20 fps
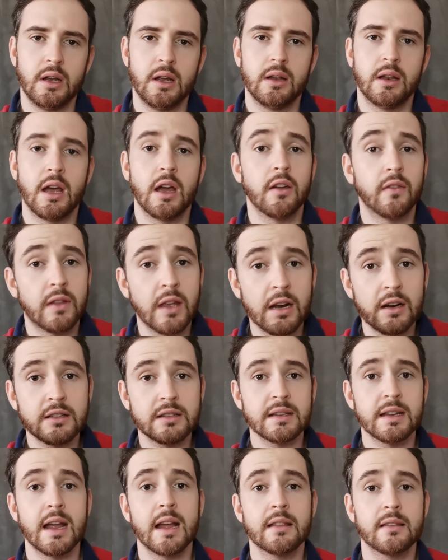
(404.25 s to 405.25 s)
Now, if there's
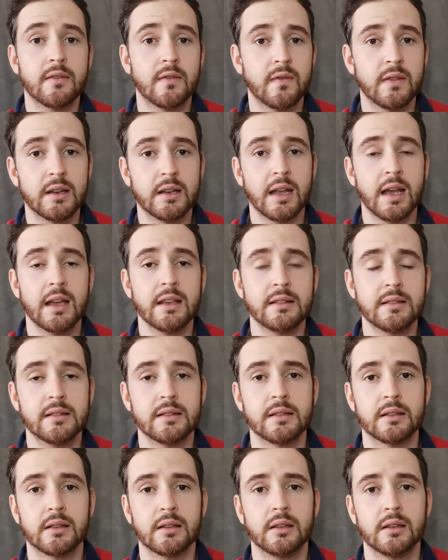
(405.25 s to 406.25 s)
an answer,
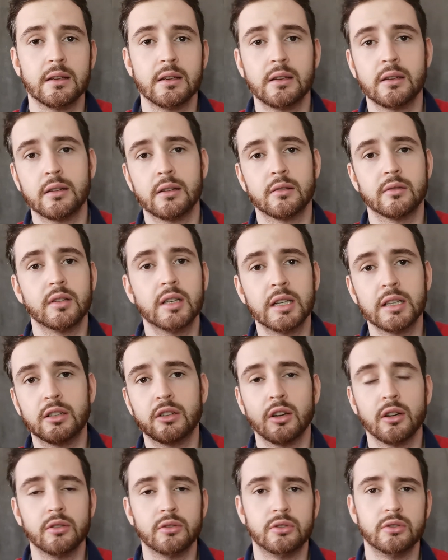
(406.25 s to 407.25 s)
fantastic, great,
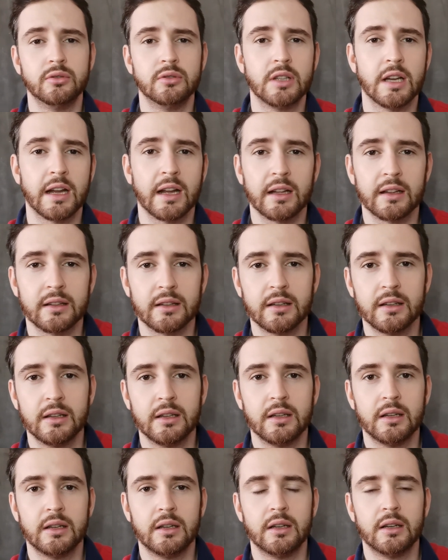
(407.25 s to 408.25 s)
go do that.
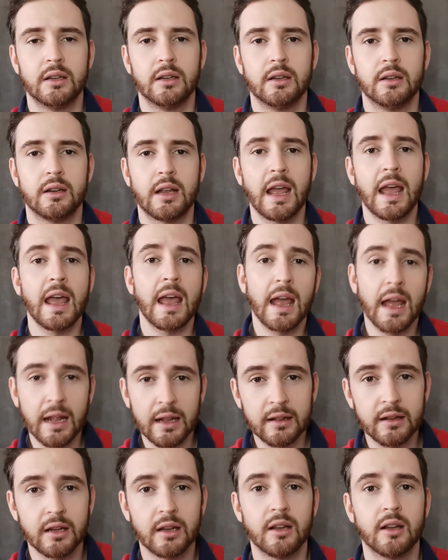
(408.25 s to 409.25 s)

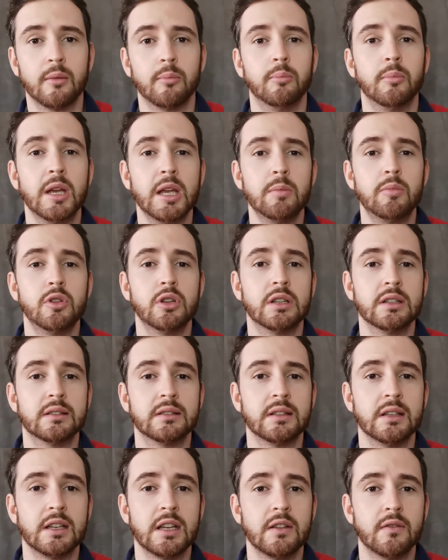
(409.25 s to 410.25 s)
And maybe you can
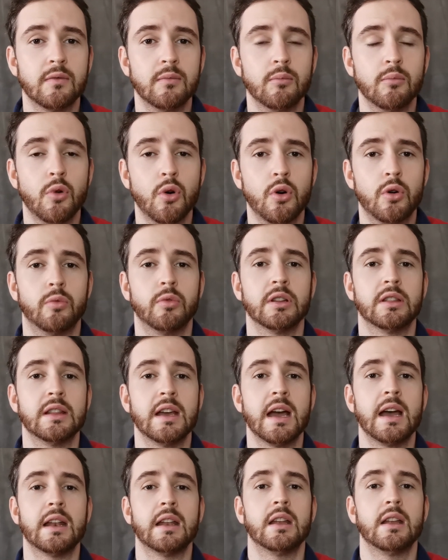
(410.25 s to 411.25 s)
sit even more with
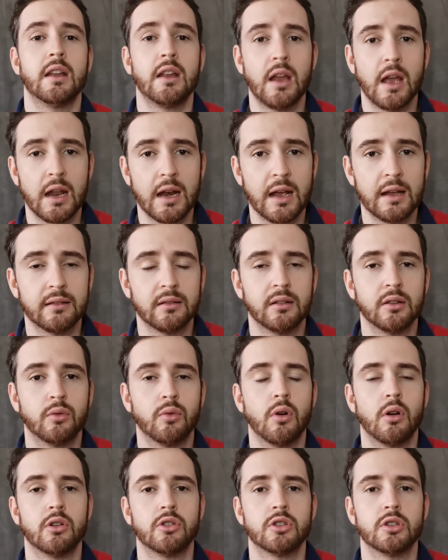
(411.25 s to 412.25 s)
that and ask the
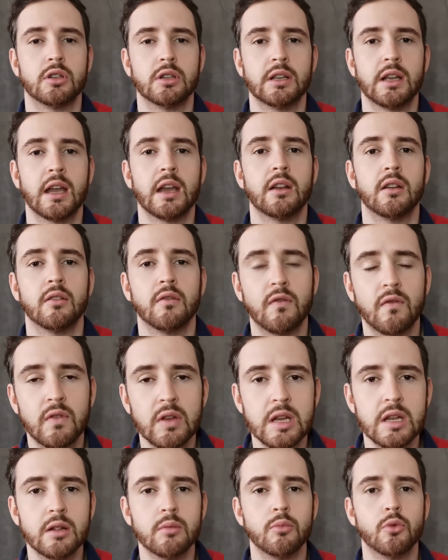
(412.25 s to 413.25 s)
question again and
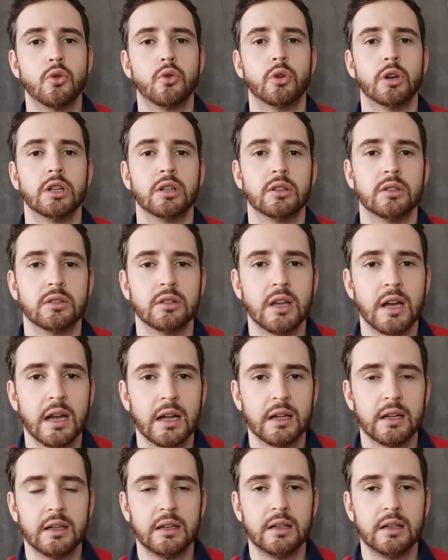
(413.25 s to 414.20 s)
feel more into that.